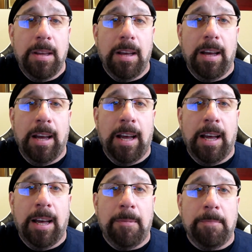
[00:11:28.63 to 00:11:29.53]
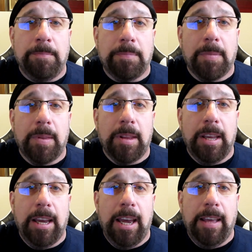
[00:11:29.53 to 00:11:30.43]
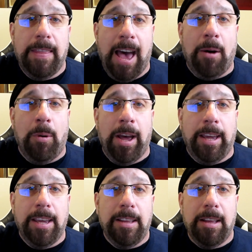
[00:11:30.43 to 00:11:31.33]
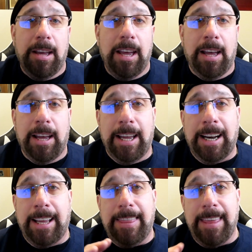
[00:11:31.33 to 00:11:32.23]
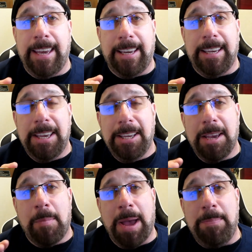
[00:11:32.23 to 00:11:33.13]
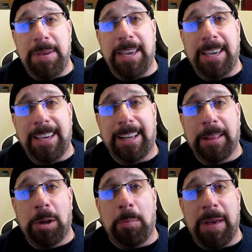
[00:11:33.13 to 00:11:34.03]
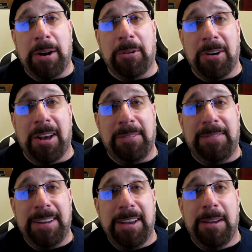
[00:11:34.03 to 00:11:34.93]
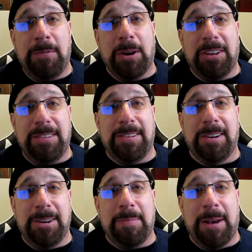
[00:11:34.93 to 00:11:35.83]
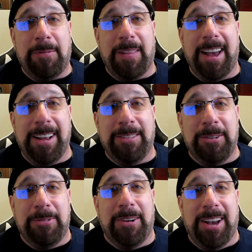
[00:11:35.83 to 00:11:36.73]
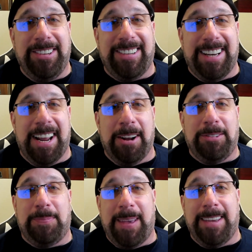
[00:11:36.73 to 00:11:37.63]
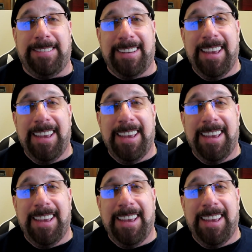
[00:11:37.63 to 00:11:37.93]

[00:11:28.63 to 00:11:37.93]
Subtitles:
that way. And I think you might be a little better off if you're concerned about flying through Russian airspace.